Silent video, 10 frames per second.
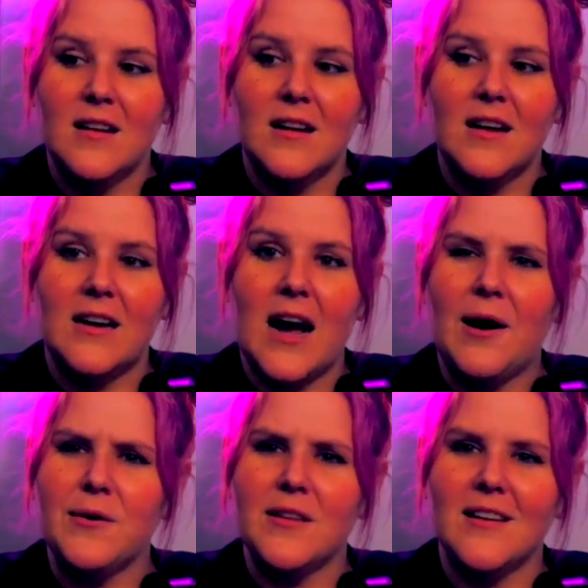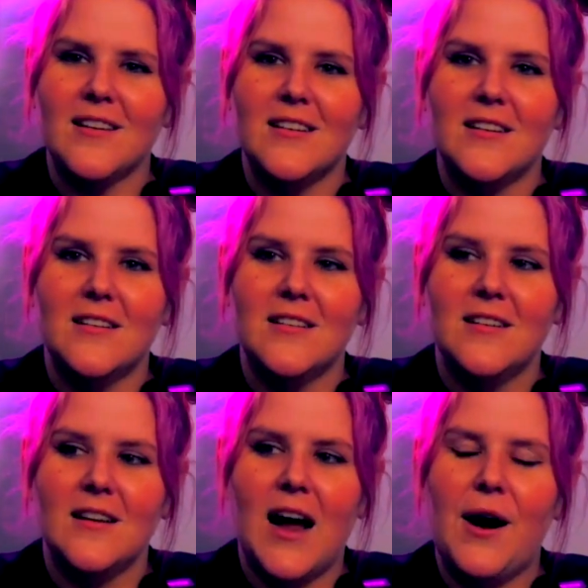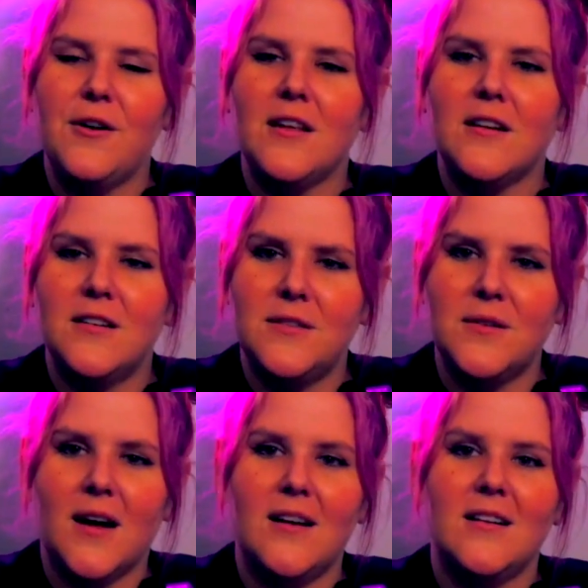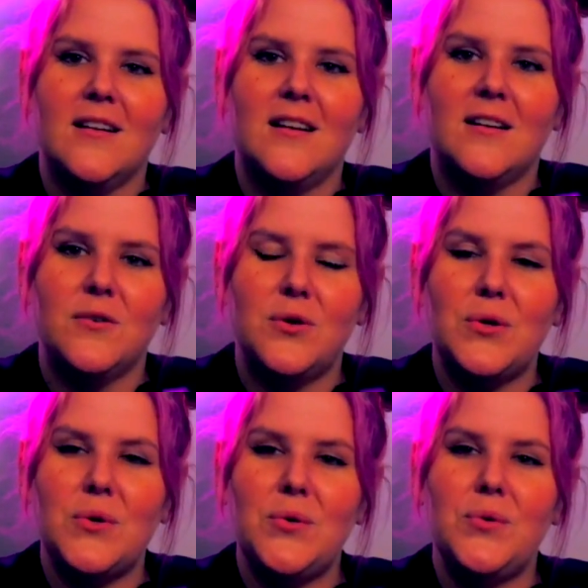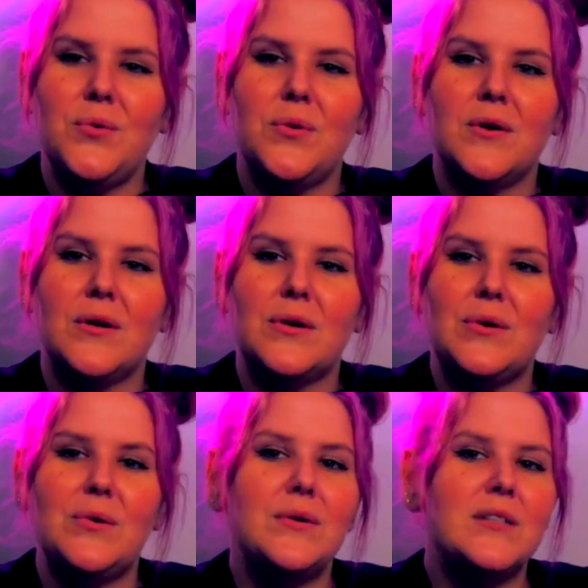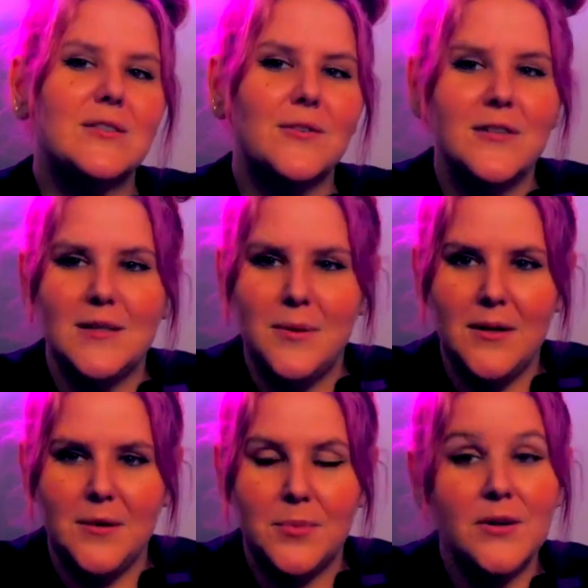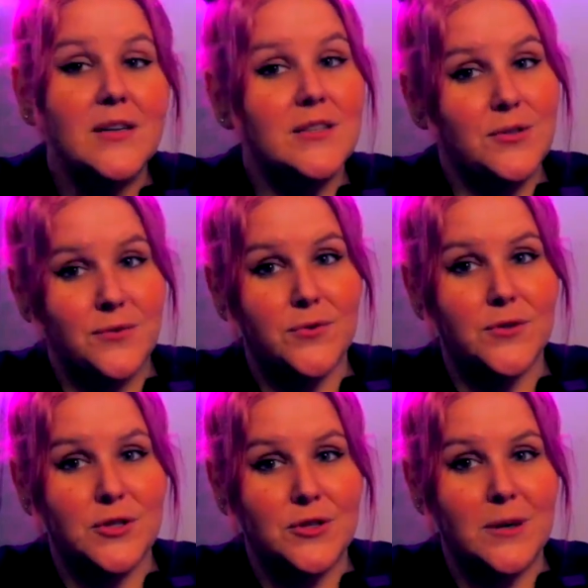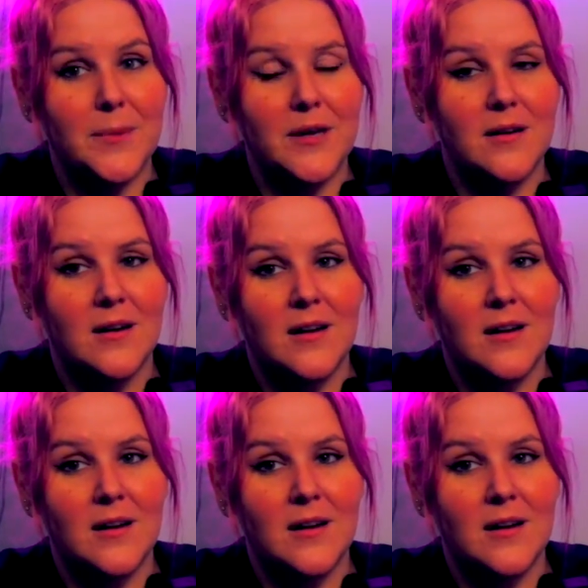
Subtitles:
And how are they going to do that? Who is going to be put into forced treatment?